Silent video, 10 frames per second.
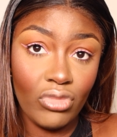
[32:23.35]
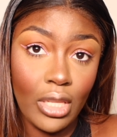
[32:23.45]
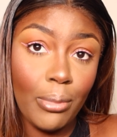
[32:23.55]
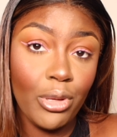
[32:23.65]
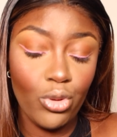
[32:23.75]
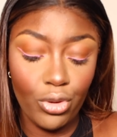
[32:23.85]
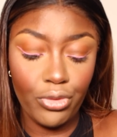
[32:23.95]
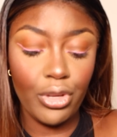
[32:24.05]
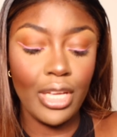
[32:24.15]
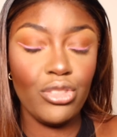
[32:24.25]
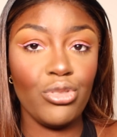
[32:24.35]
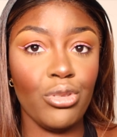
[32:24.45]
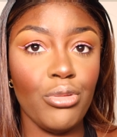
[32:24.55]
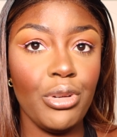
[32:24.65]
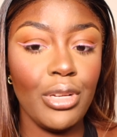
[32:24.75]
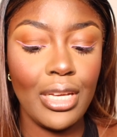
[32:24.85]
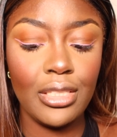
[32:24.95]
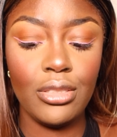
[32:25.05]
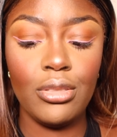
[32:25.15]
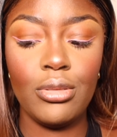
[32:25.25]
Let me know if you guys struggle with your
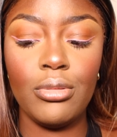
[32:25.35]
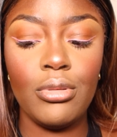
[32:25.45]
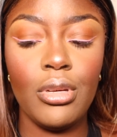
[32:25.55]
lashes too.